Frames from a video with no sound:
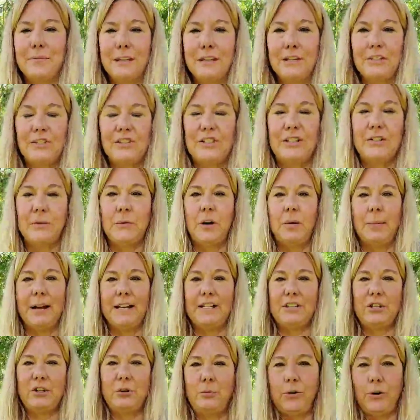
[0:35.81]
She's one of my
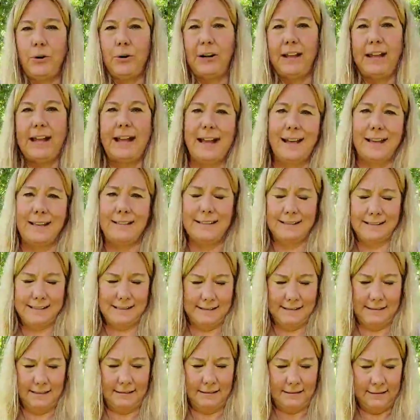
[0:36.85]
2 broody hens,
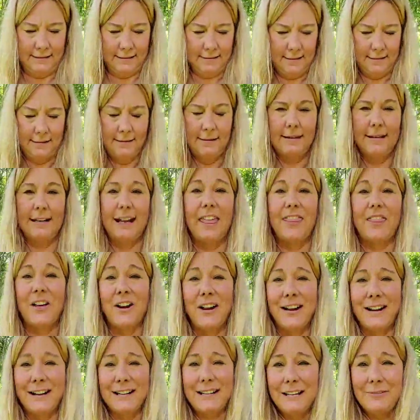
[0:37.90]
and I
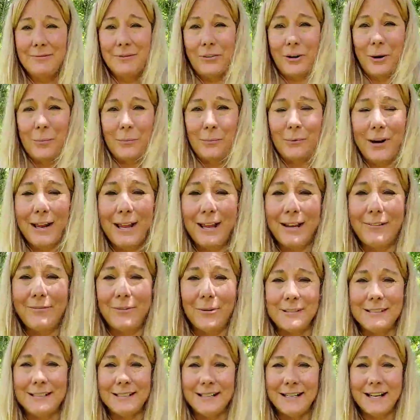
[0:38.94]
thought I'd give her a break
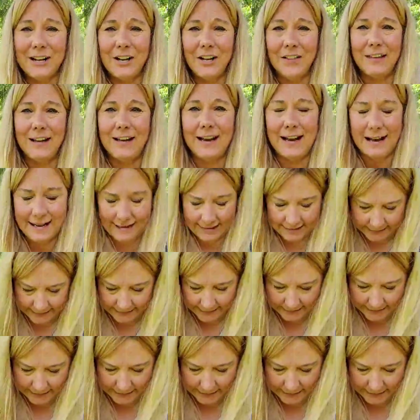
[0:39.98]
from sitting on the nest.